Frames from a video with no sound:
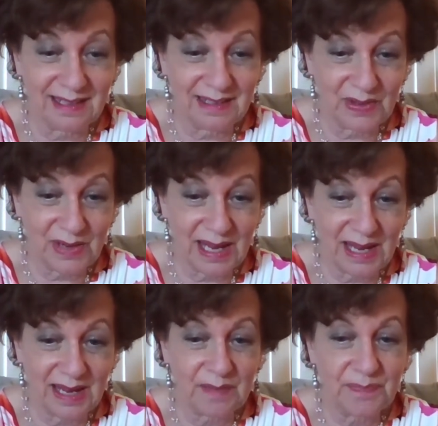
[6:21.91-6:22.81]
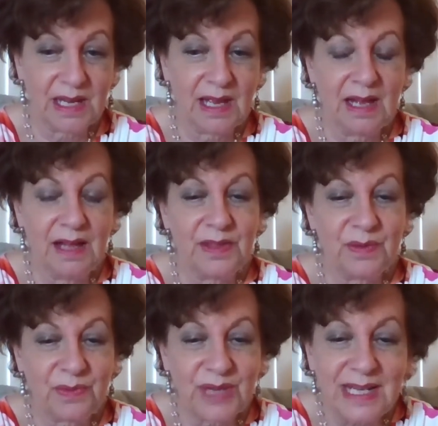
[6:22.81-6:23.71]
Okay. The
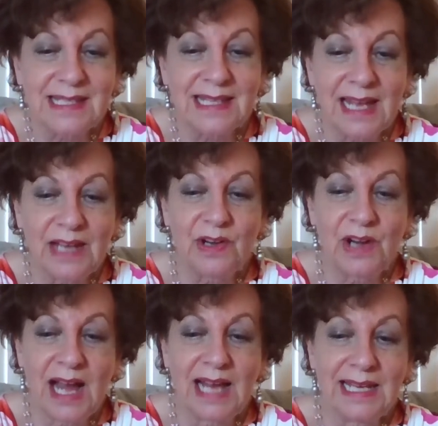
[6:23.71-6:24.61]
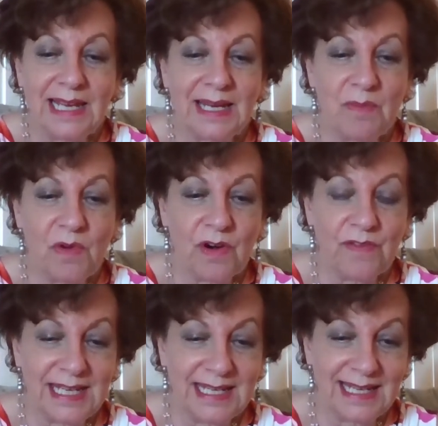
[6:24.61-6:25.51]
reason that you're not letting more of it
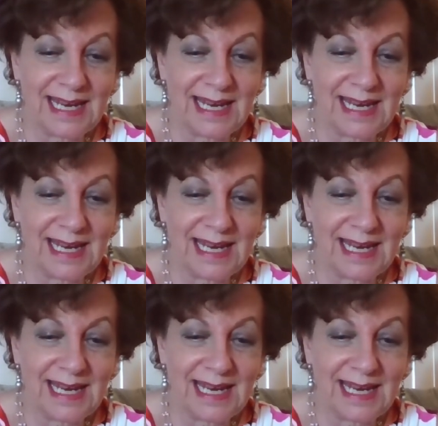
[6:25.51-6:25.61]
in,